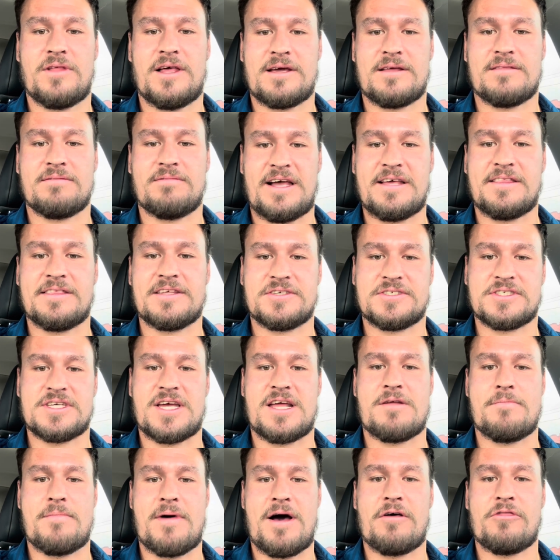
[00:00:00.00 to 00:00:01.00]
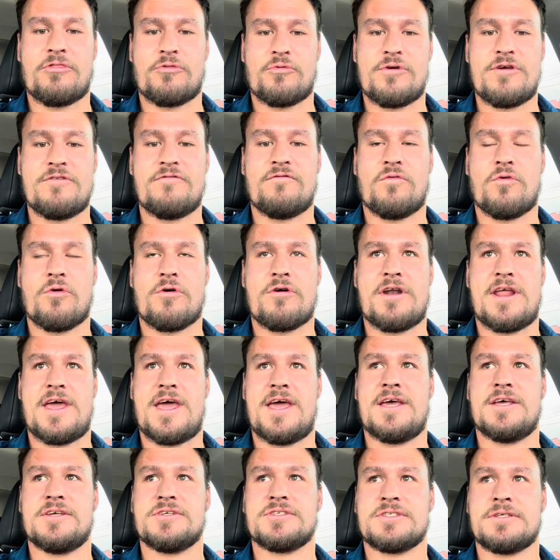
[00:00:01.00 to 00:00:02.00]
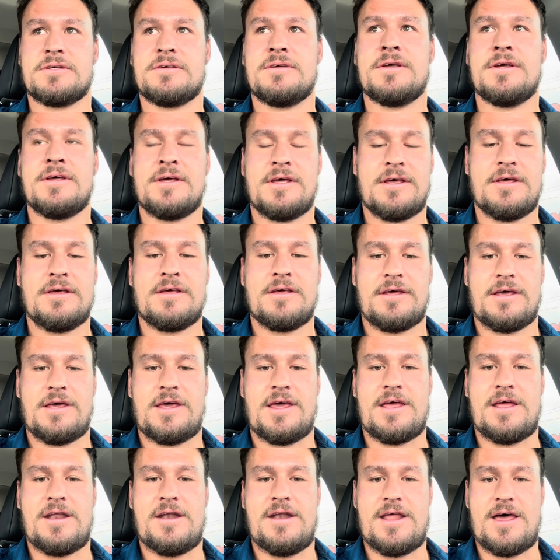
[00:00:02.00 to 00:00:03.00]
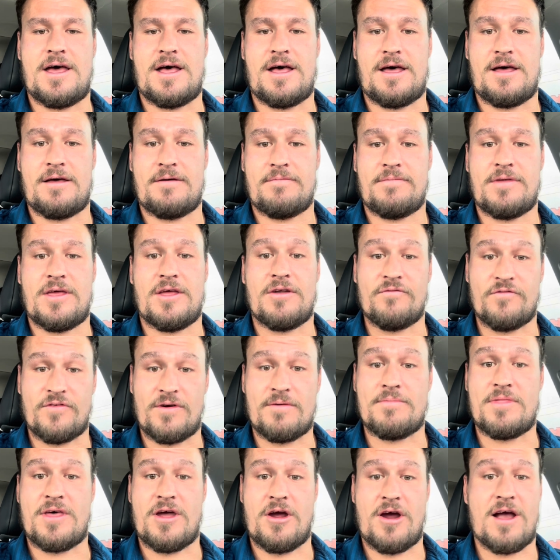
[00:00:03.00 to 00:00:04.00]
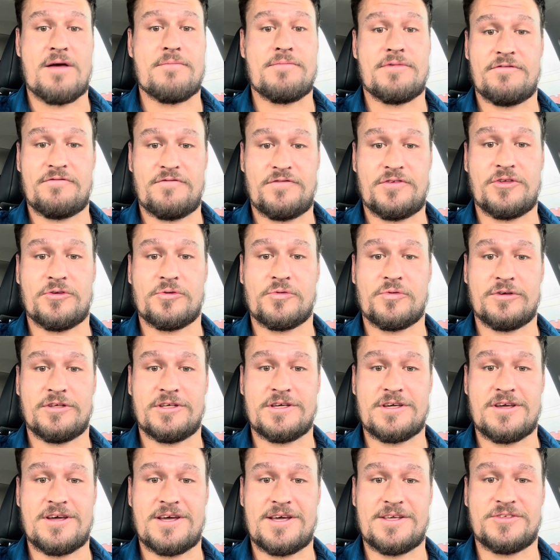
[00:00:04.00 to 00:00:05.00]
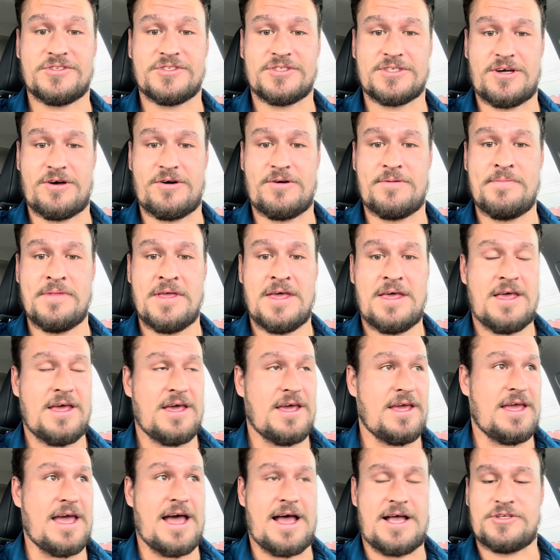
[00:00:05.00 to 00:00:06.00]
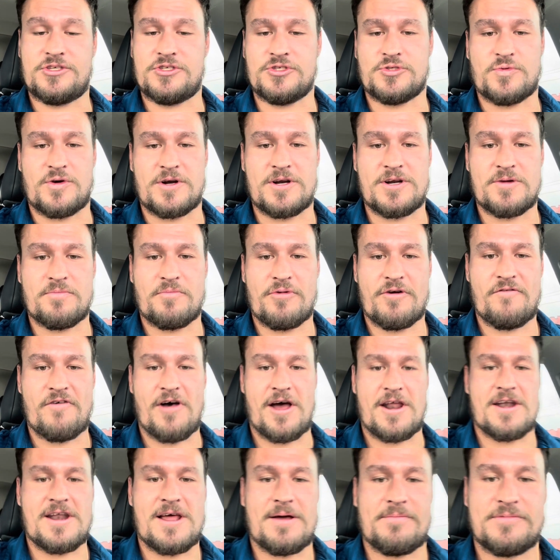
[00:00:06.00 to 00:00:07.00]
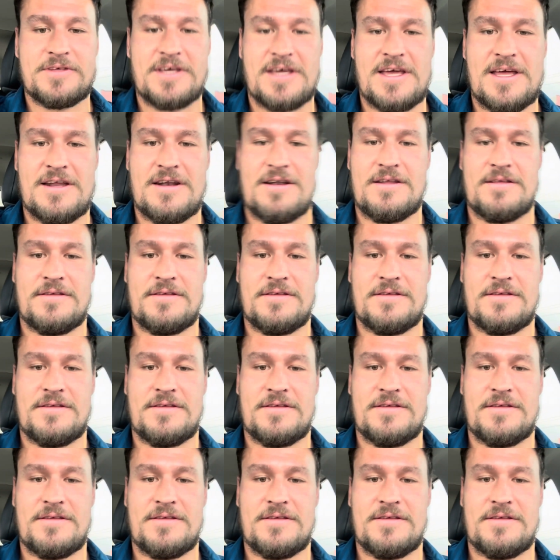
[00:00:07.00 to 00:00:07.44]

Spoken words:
like they said, about 3-4 days, and from there I've been feeling really good. So yeah, just wanted to provide an update.